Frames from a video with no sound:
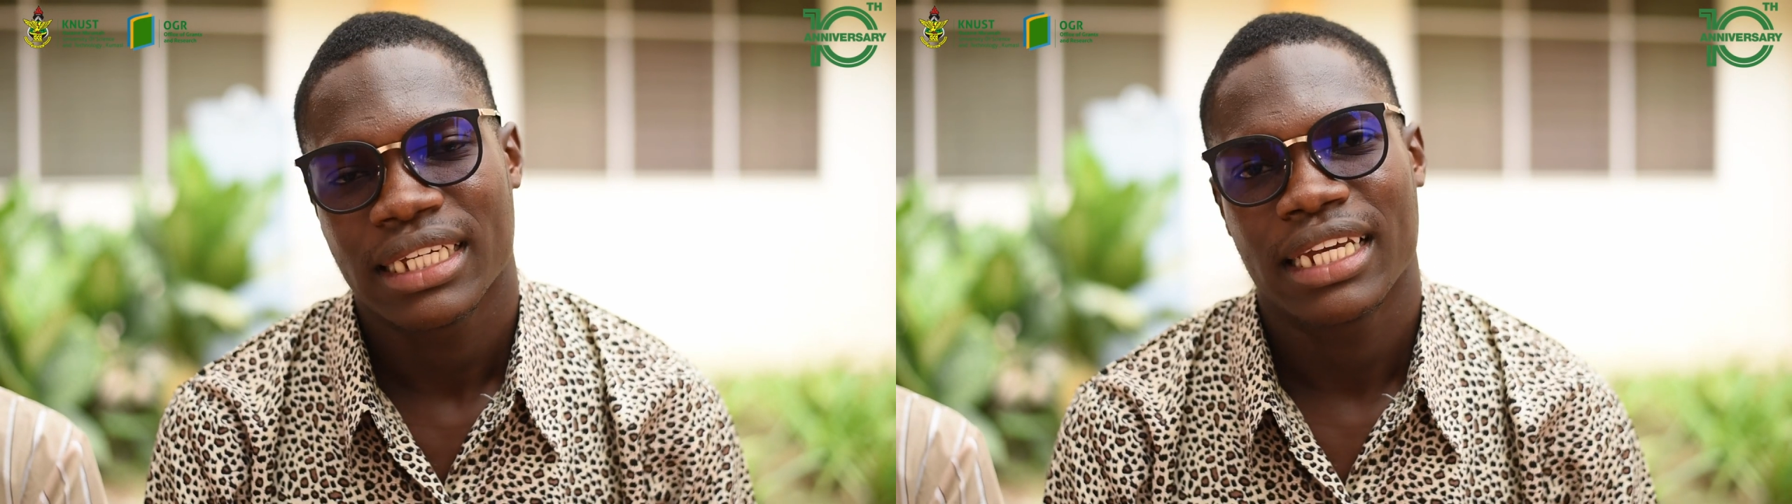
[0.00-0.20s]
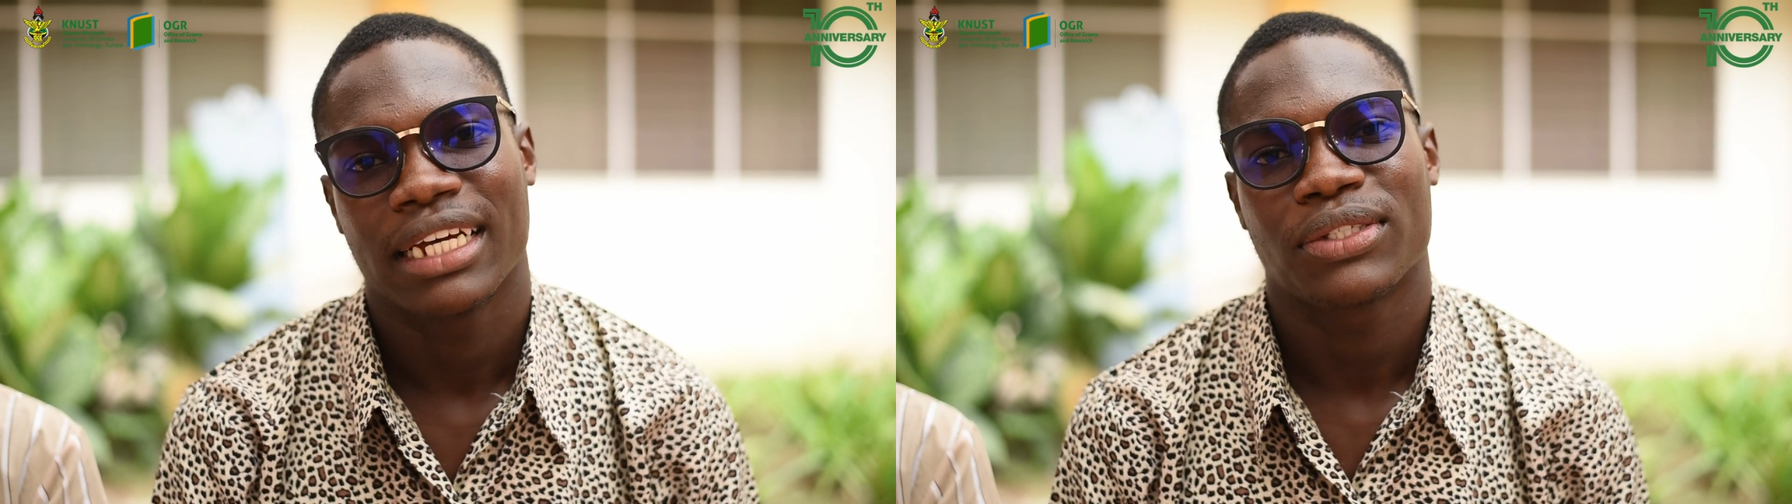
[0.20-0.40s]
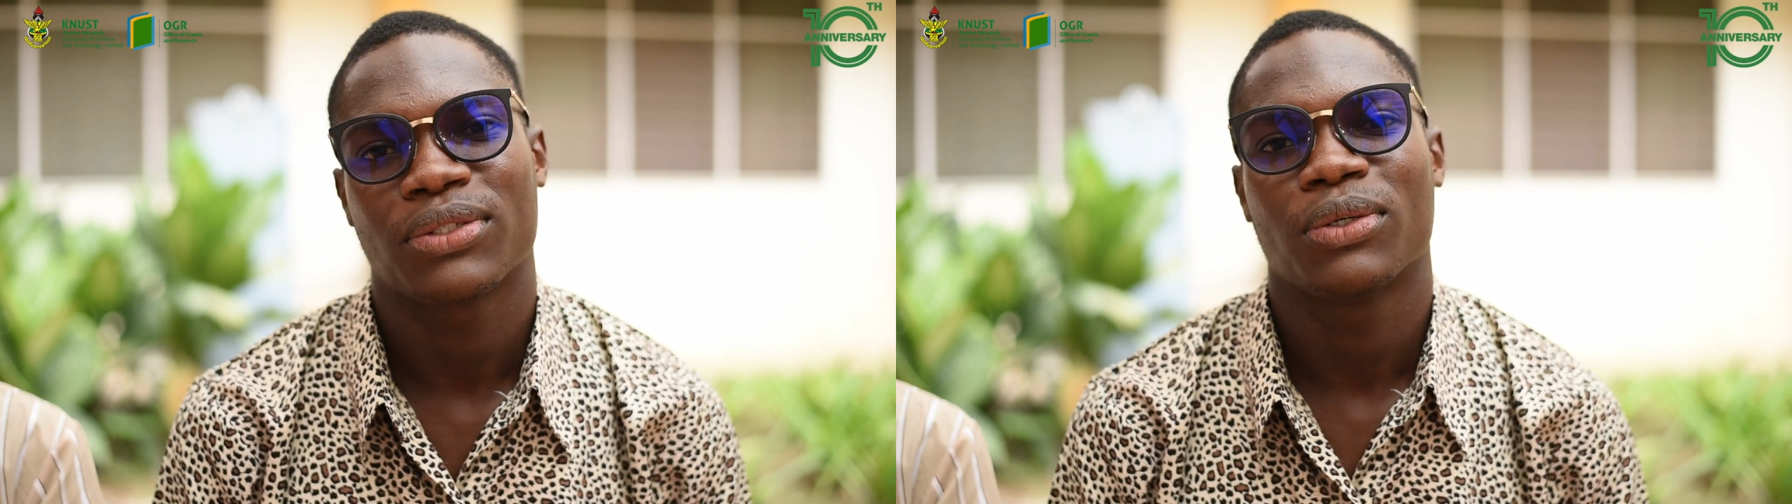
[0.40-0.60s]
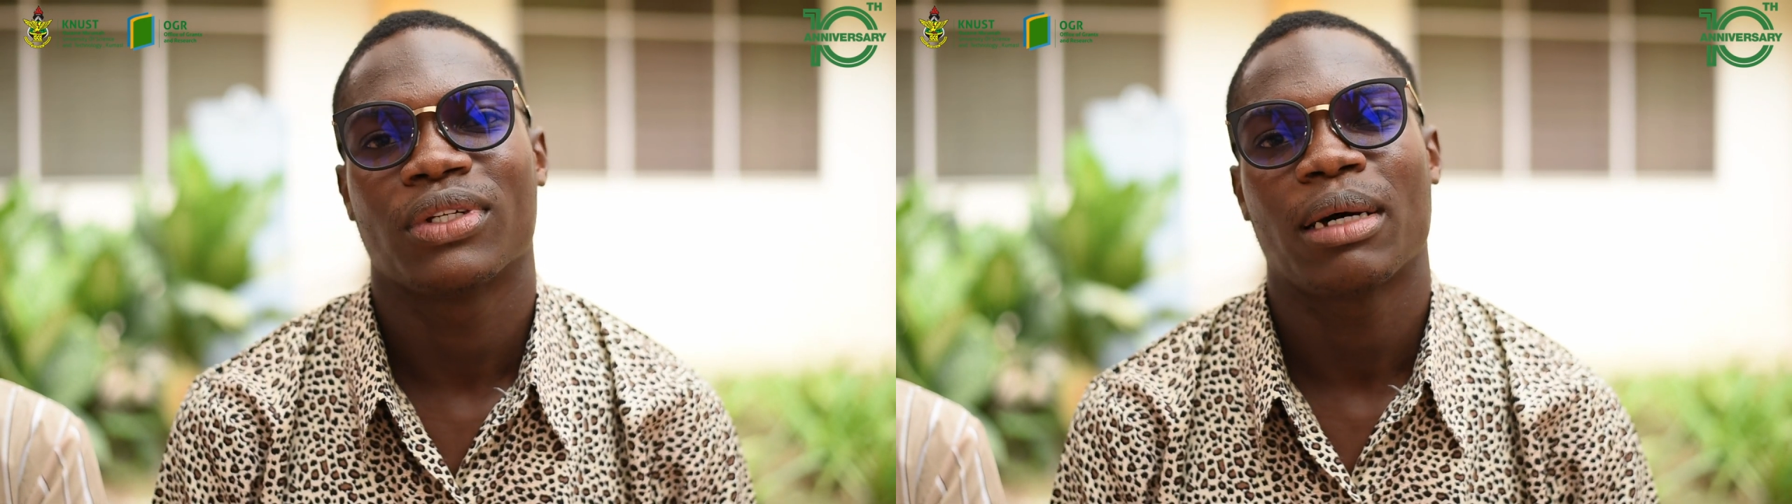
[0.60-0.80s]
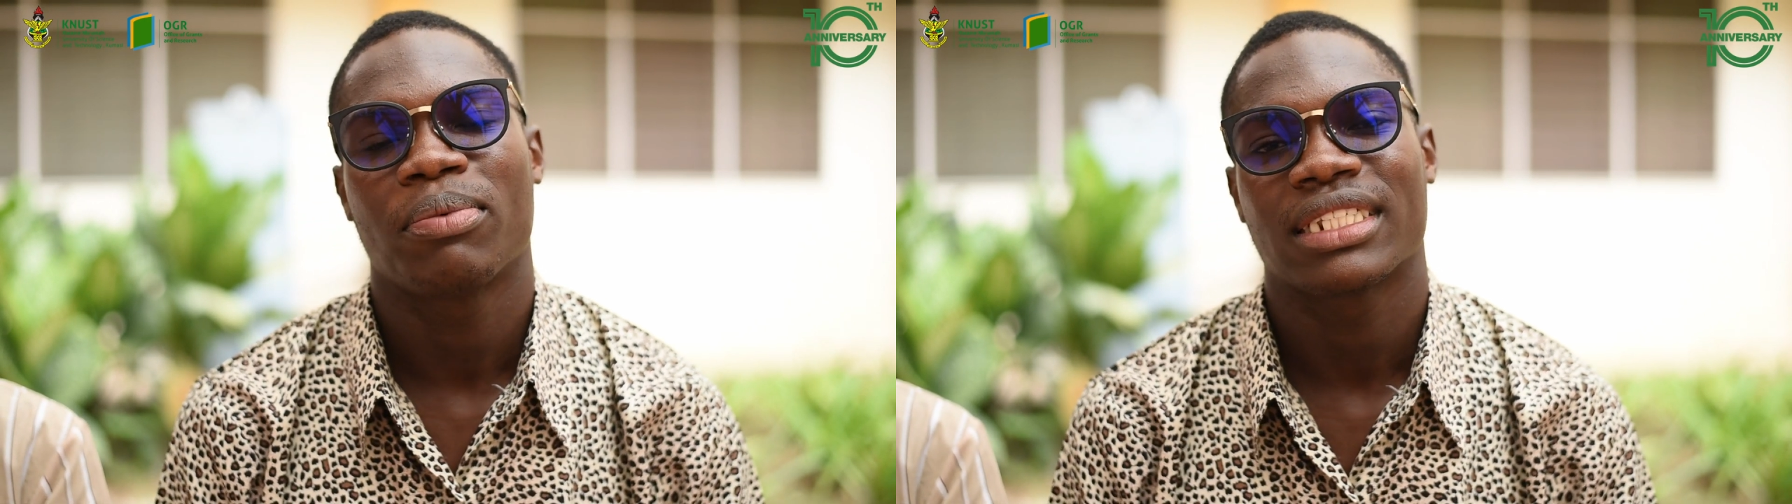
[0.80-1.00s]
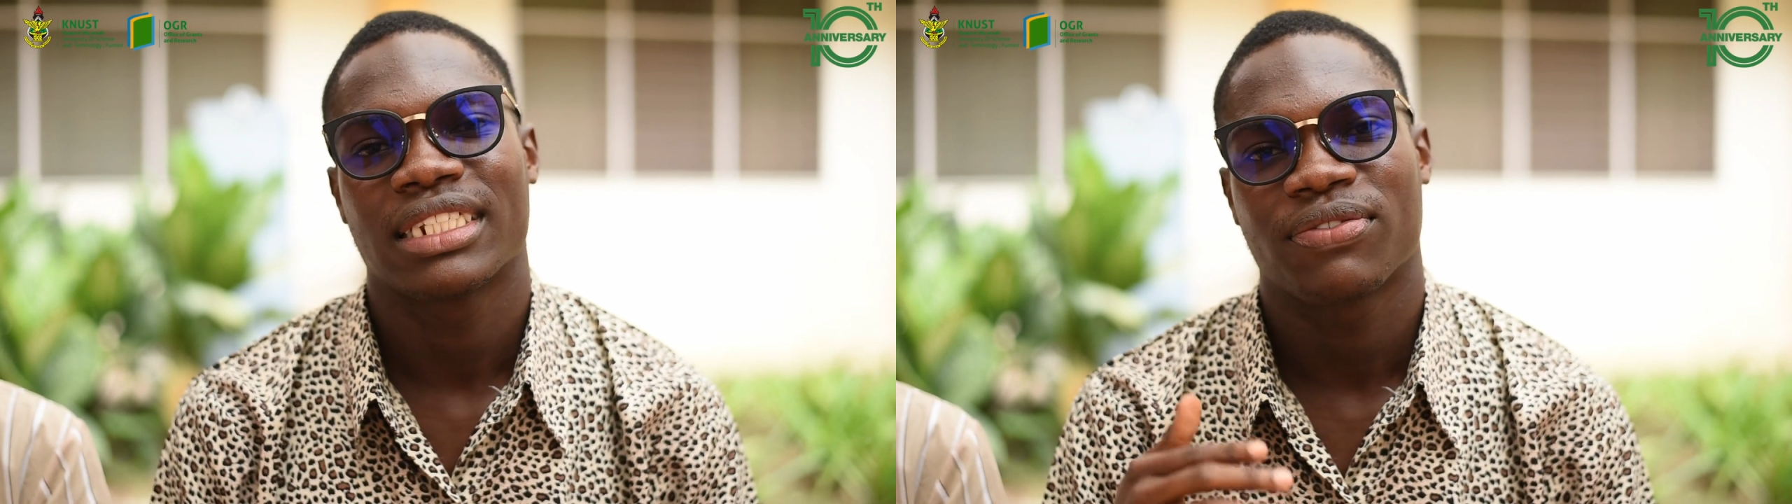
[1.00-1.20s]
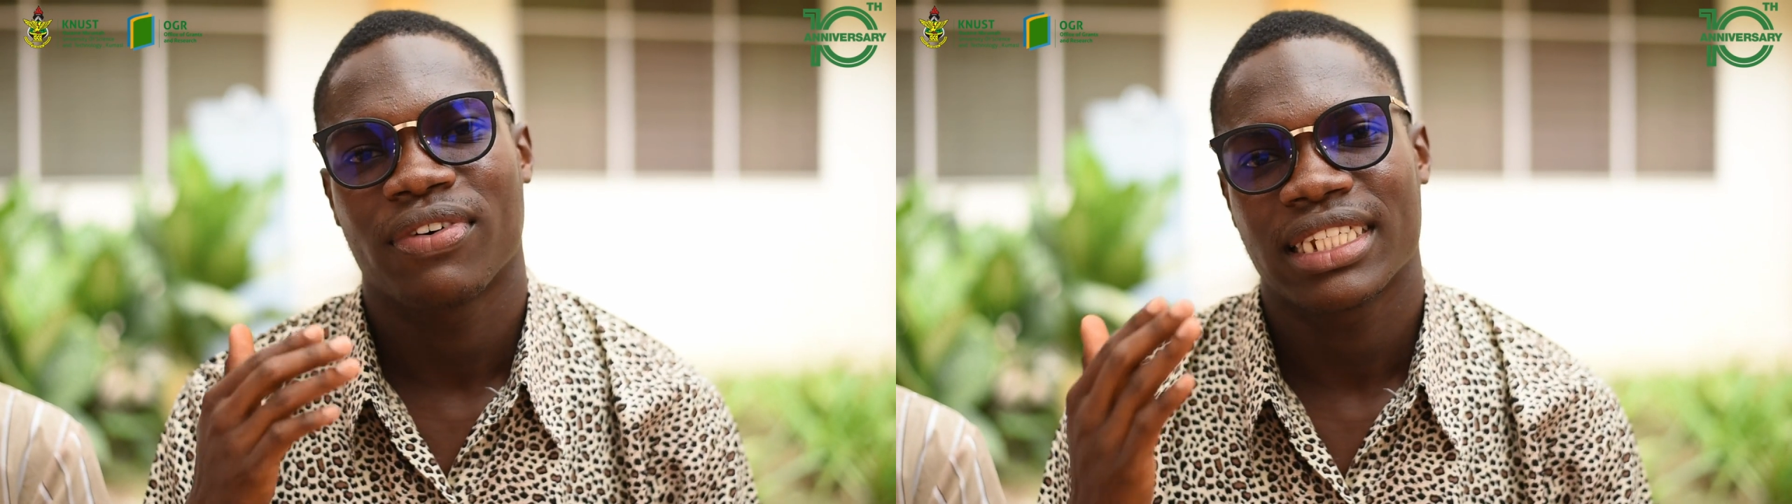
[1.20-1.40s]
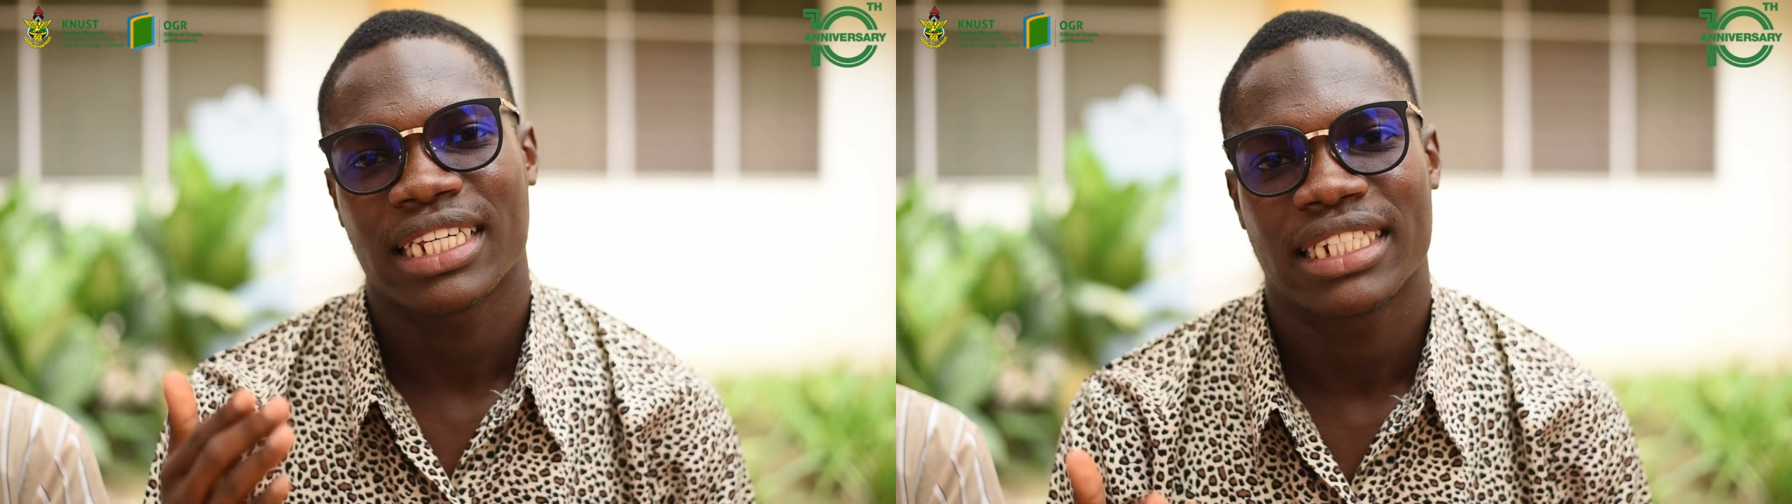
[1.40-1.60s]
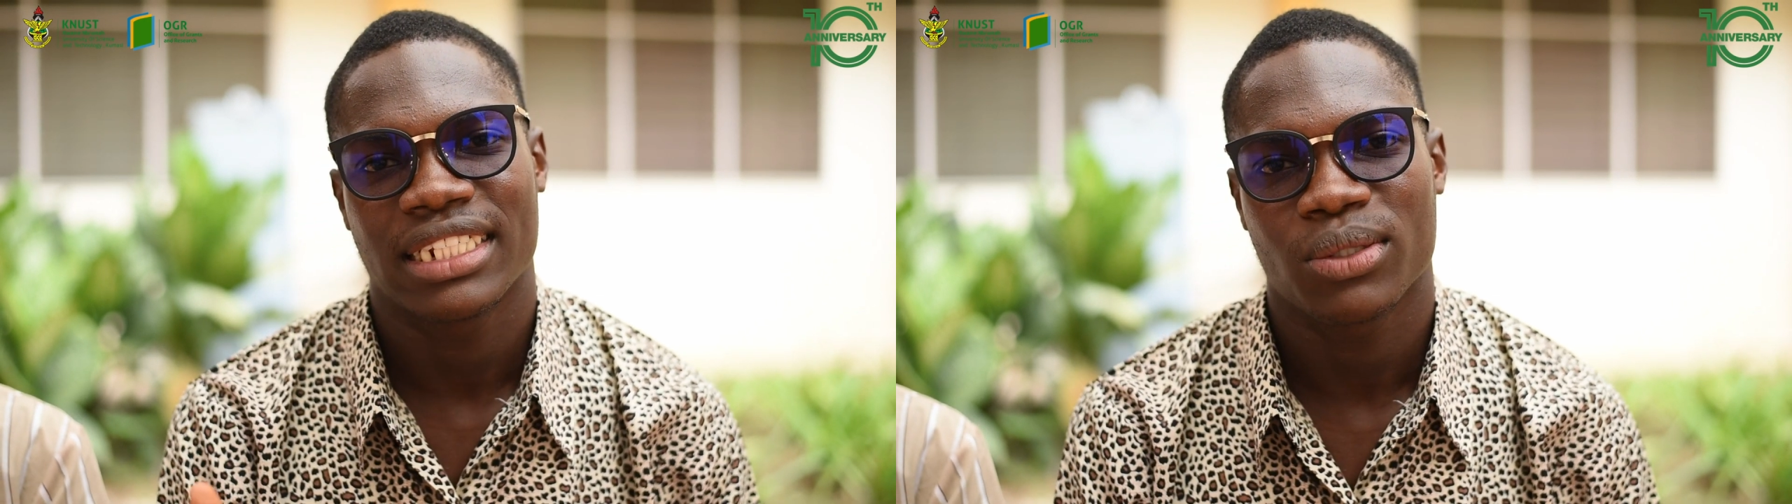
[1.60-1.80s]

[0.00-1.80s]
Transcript: Yeah, so that person is far-sighted,